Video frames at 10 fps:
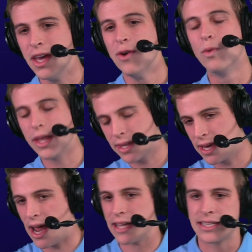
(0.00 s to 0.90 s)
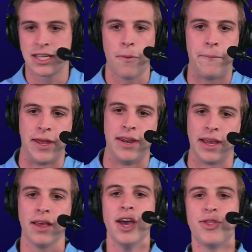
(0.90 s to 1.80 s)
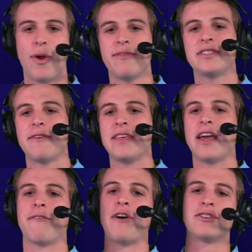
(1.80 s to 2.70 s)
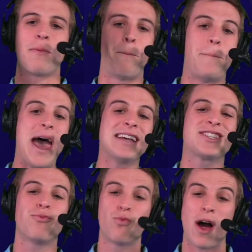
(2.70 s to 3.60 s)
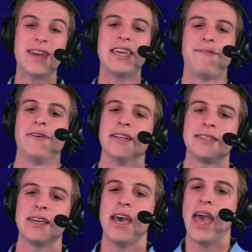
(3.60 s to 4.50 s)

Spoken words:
with tonight still pending, the Ravens have the NFL's best run defense